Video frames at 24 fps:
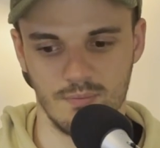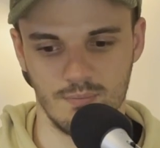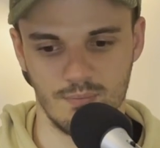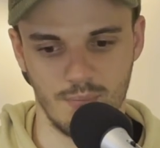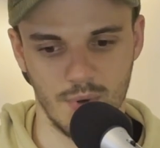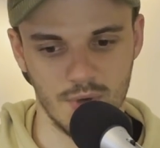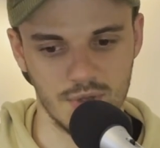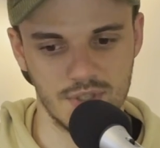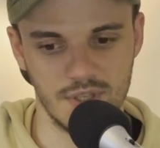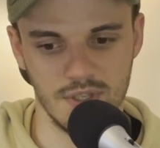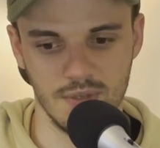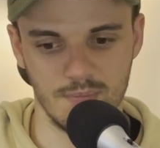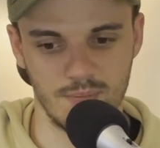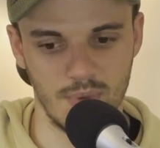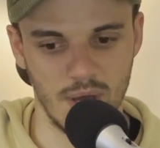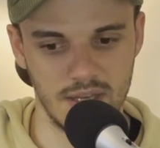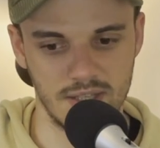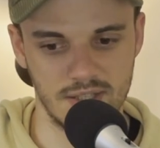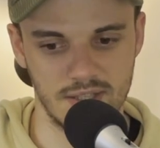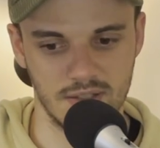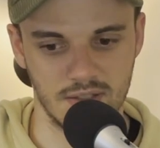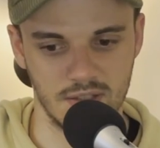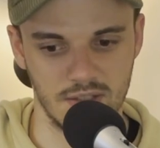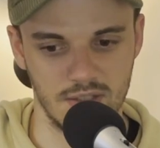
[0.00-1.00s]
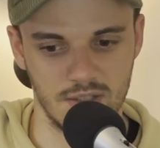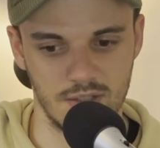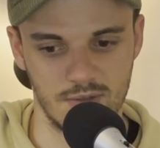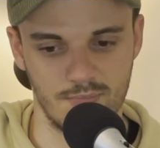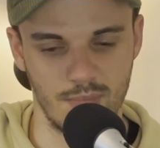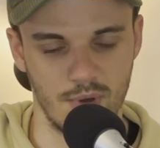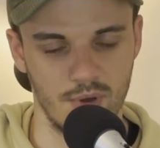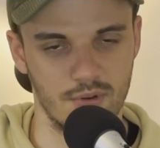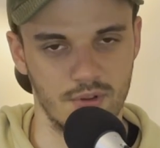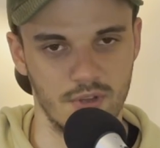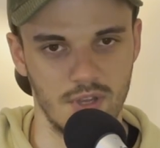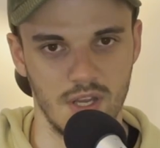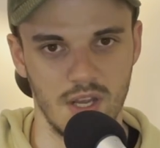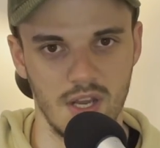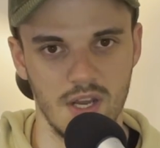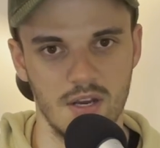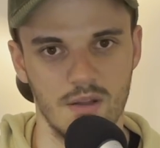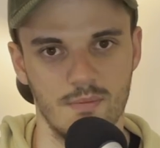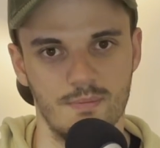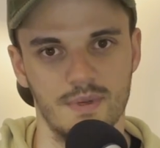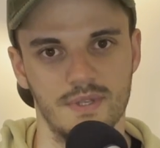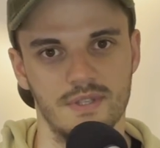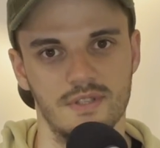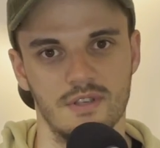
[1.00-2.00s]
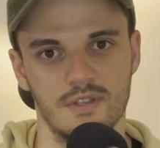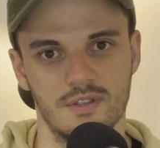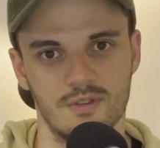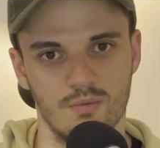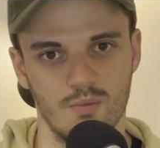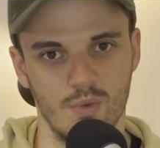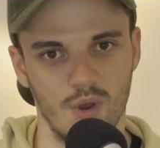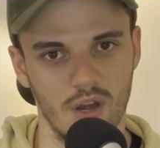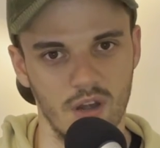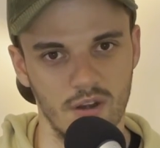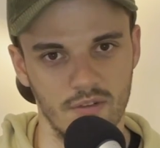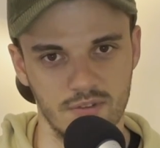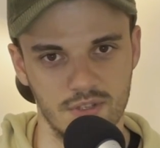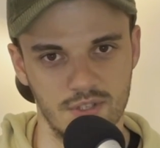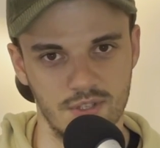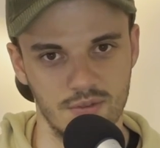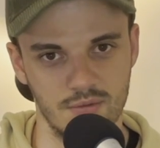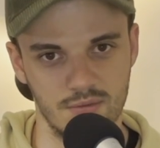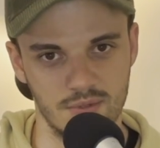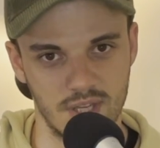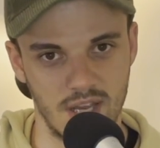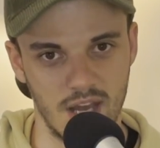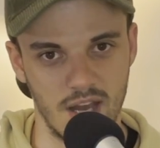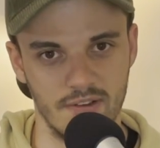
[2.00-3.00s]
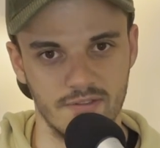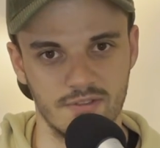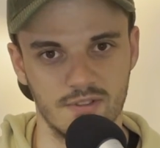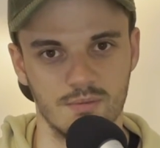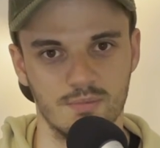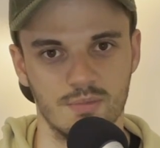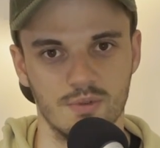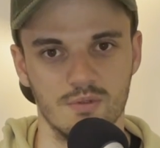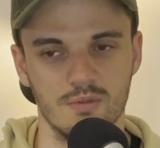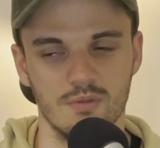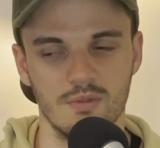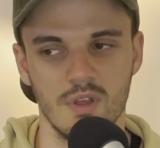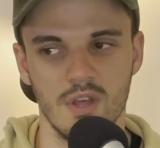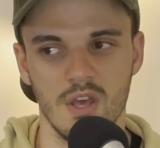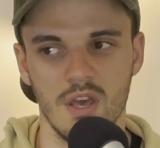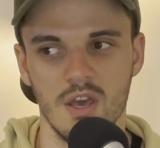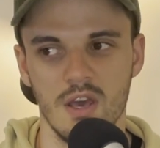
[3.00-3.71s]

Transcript: Bossy basically just put her in a position wherever she was comfortable.